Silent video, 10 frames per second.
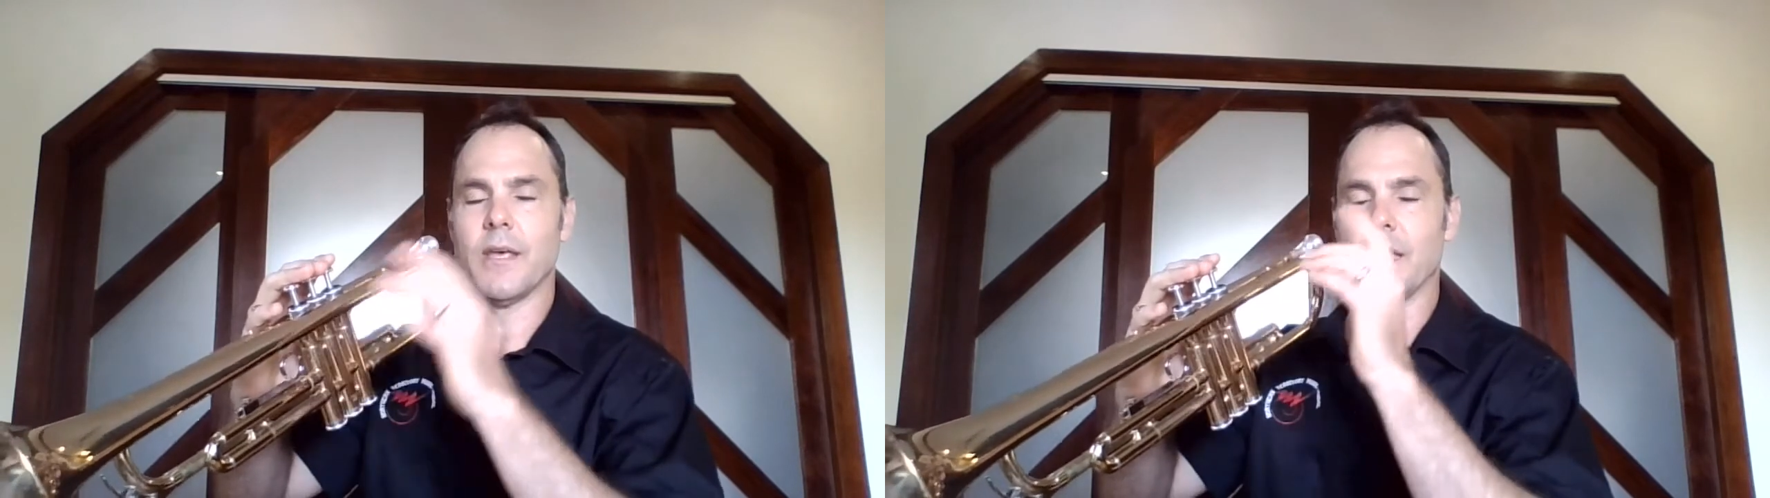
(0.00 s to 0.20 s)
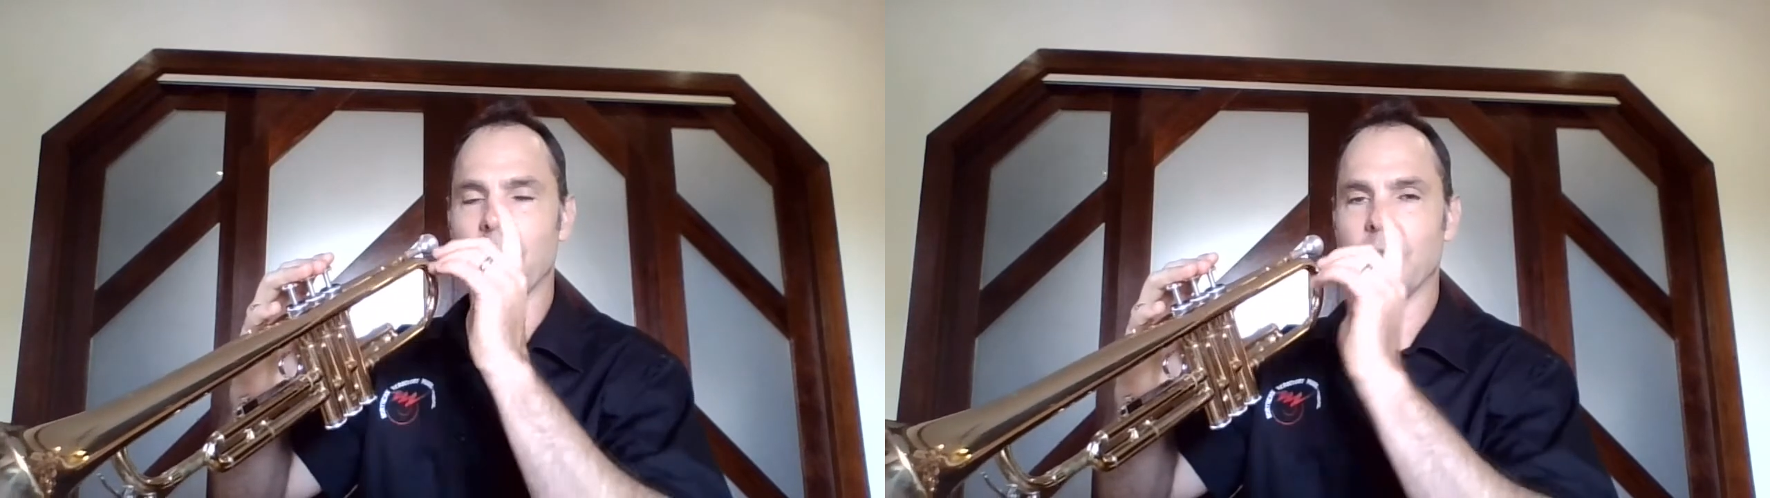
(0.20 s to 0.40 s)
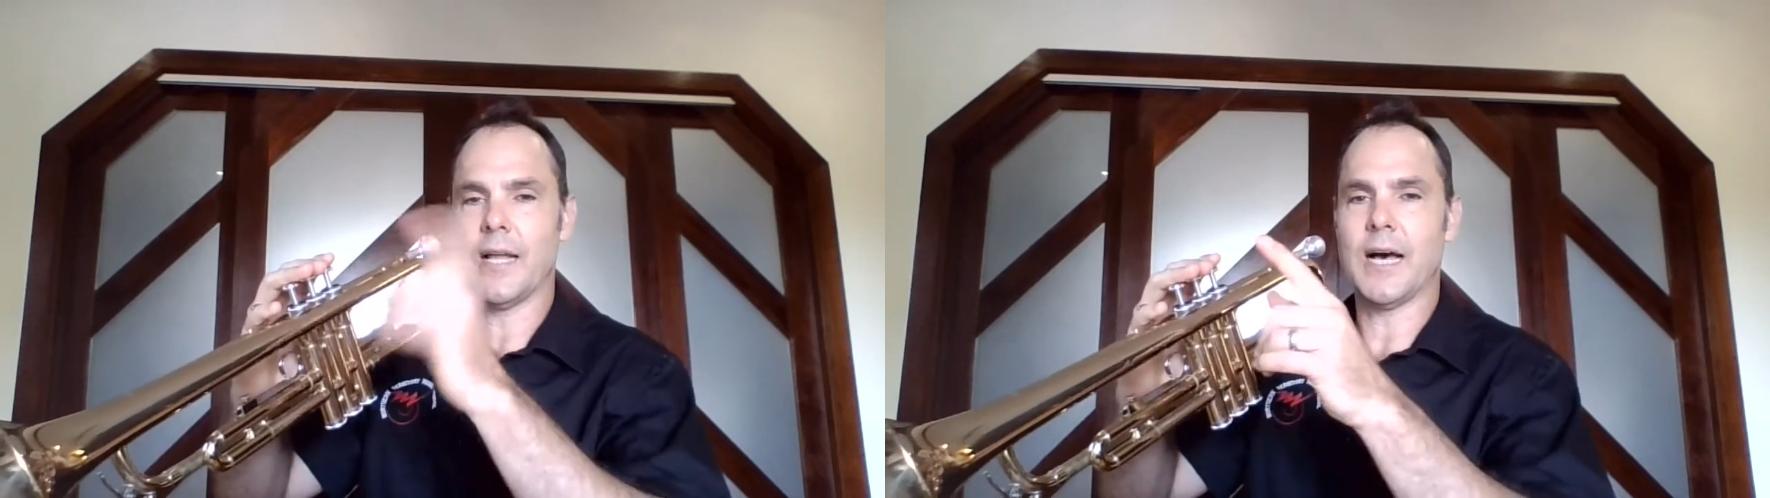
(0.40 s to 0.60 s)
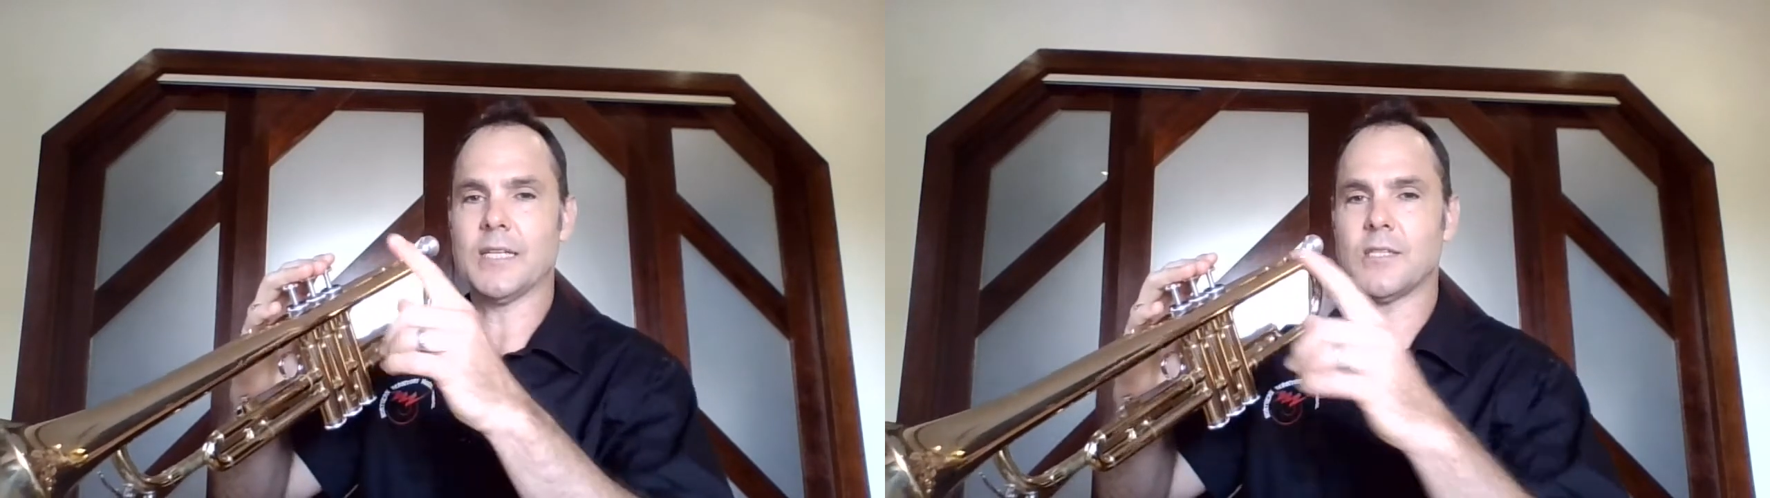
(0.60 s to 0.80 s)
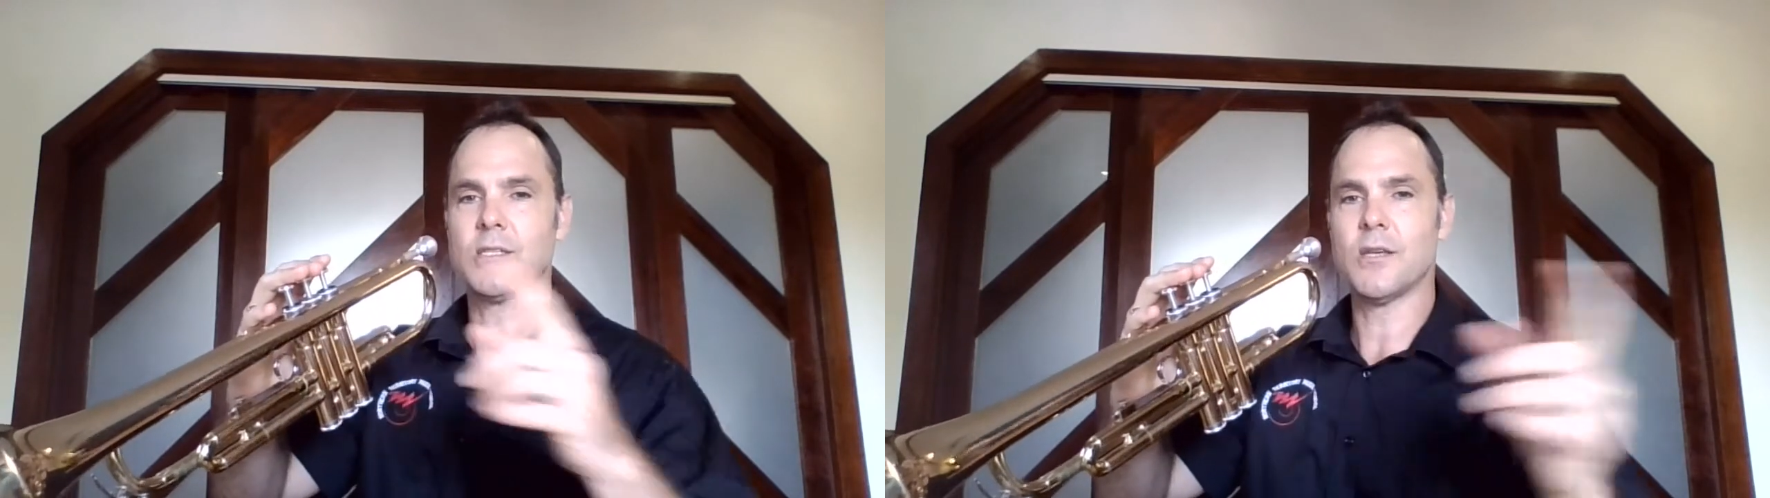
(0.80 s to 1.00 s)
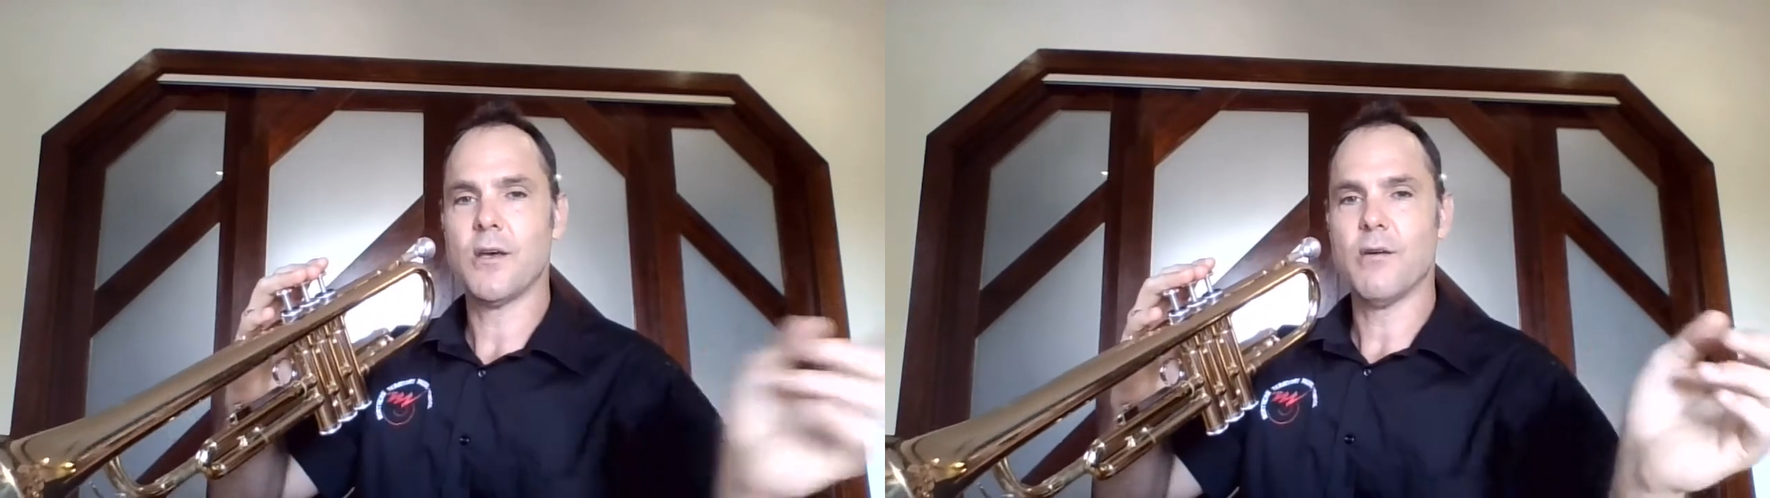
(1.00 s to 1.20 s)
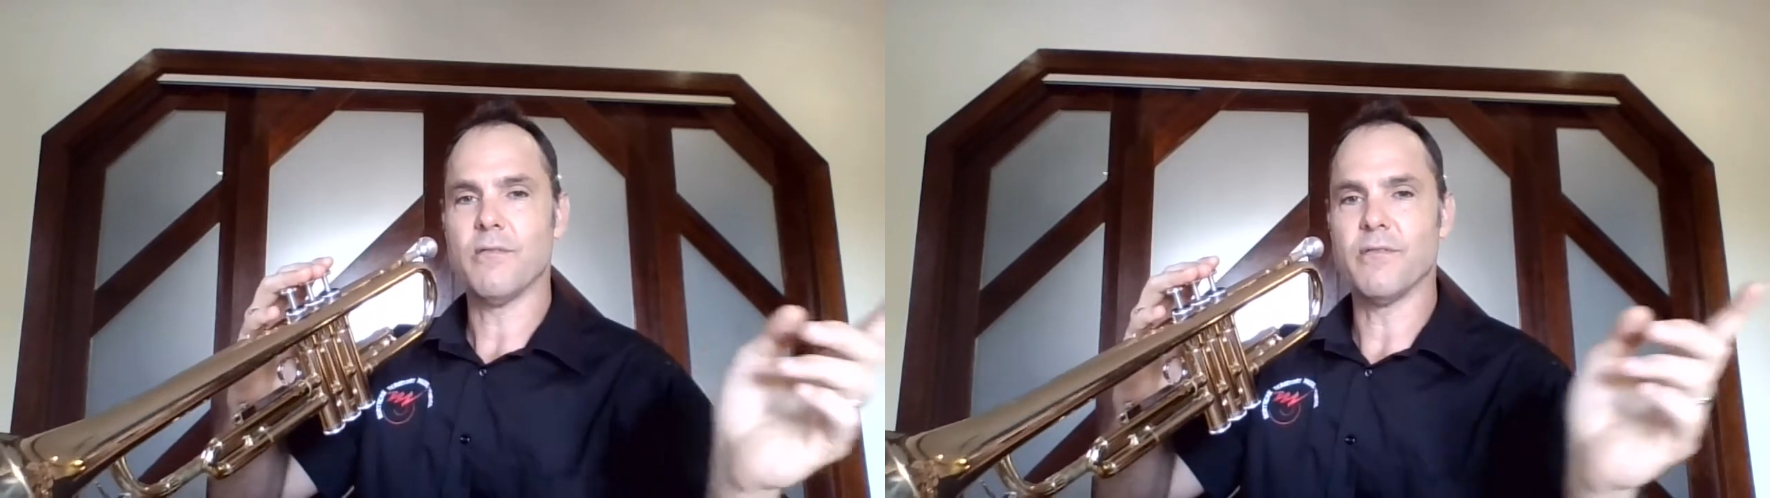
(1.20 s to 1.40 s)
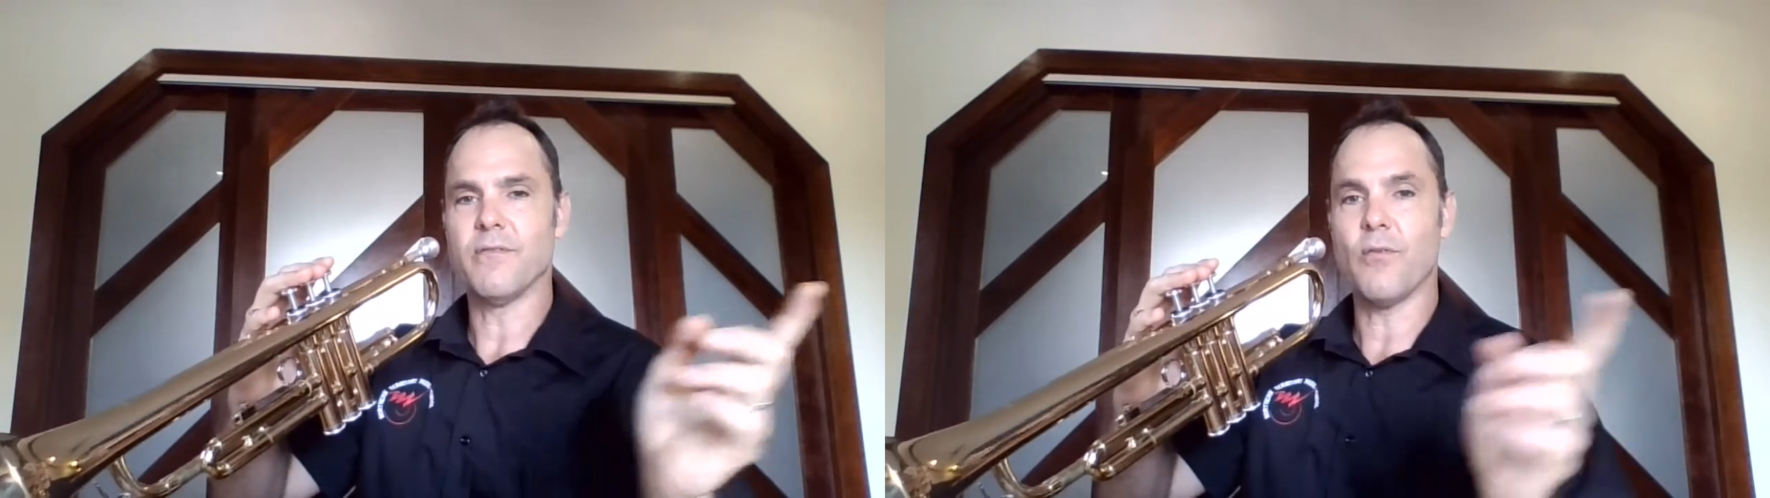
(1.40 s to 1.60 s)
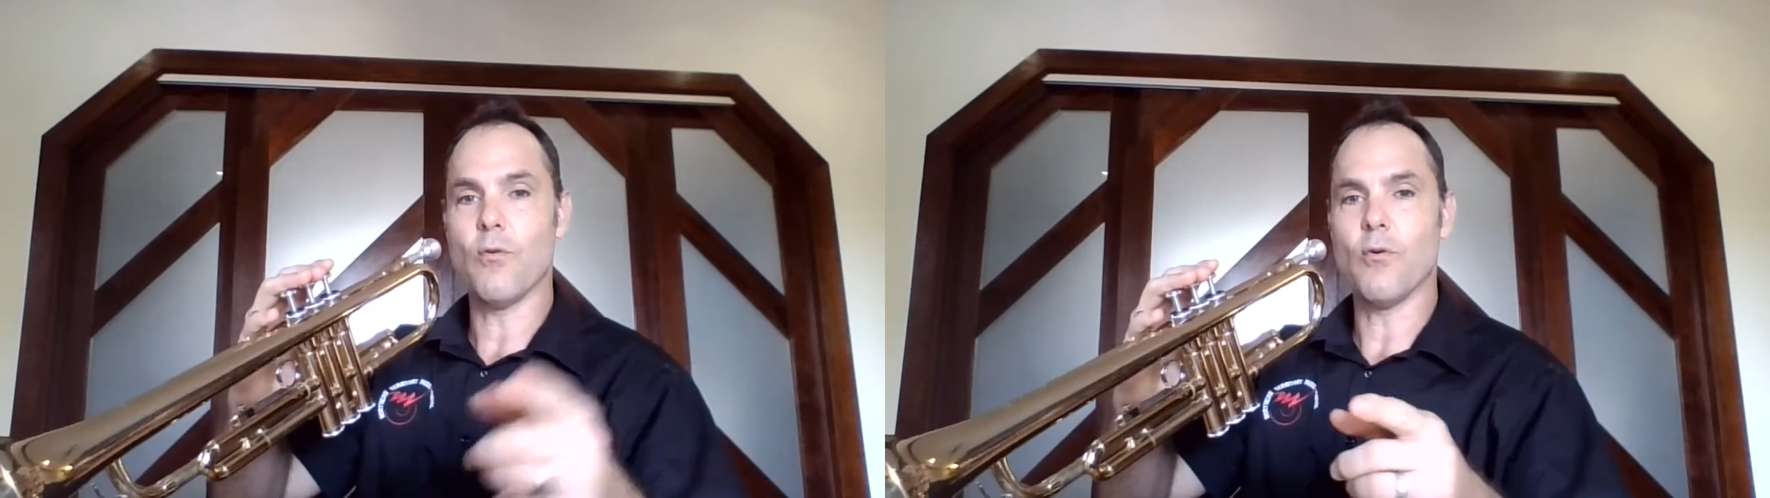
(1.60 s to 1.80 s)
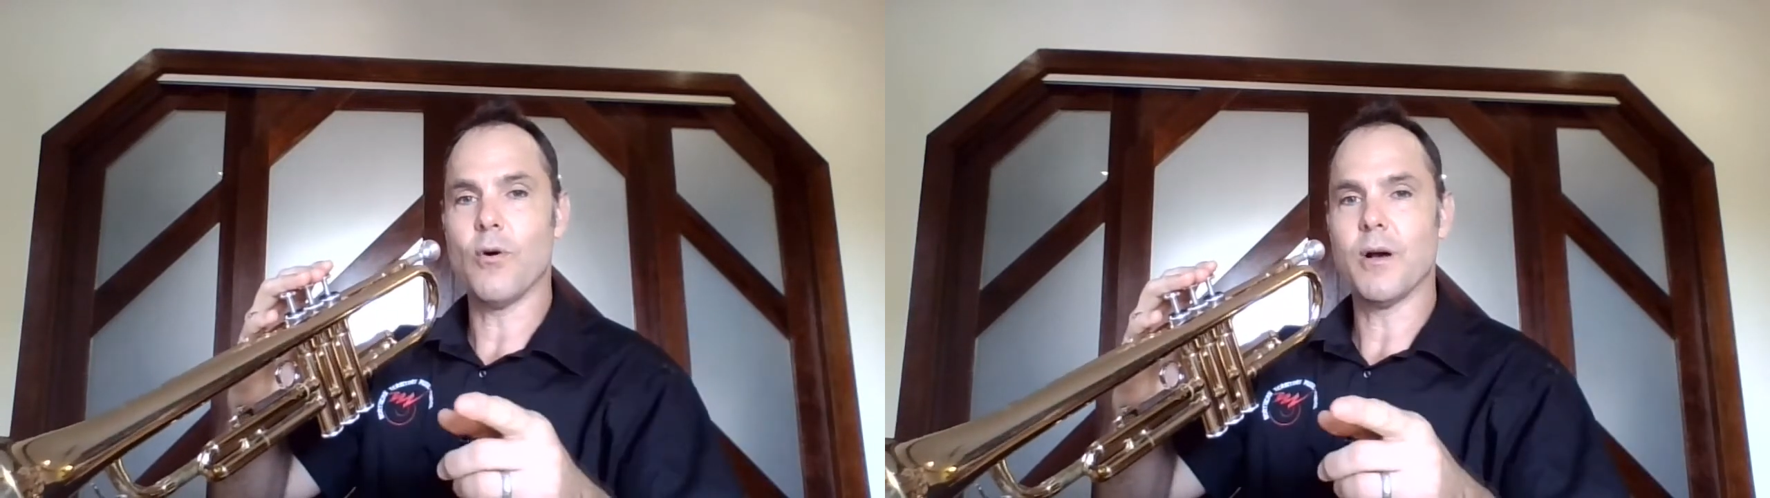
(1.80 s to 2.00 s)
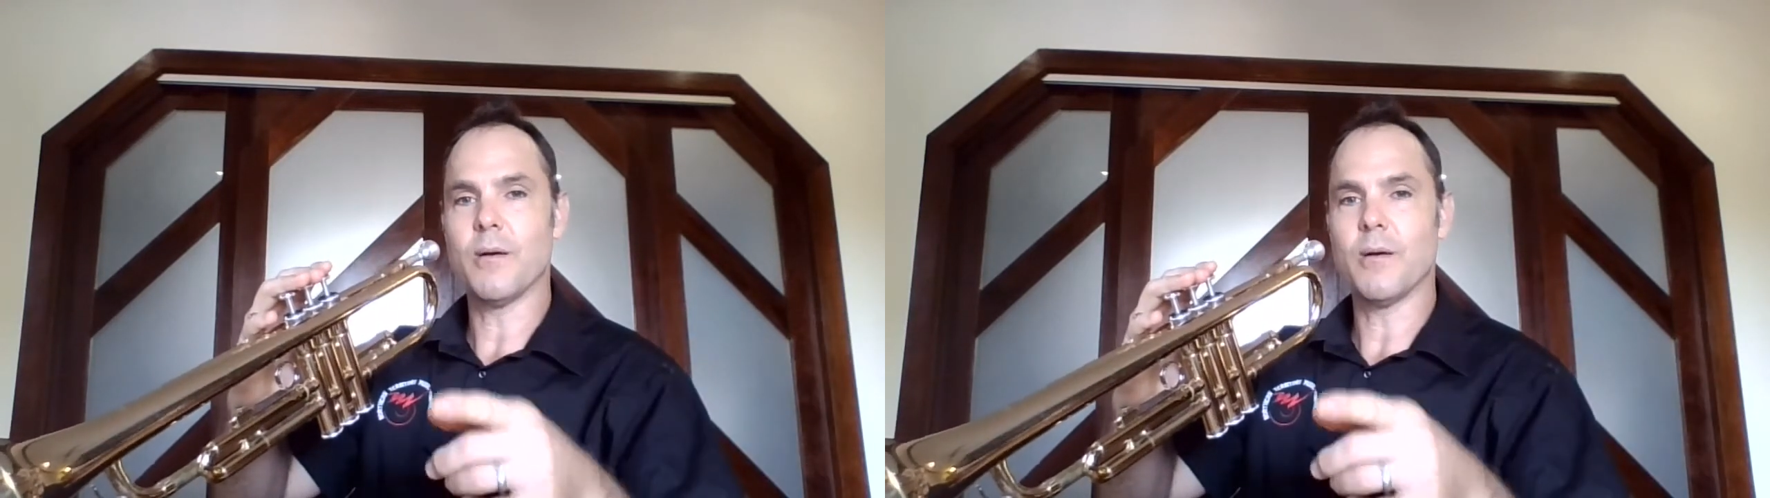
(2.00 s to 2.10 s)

it lasts for 4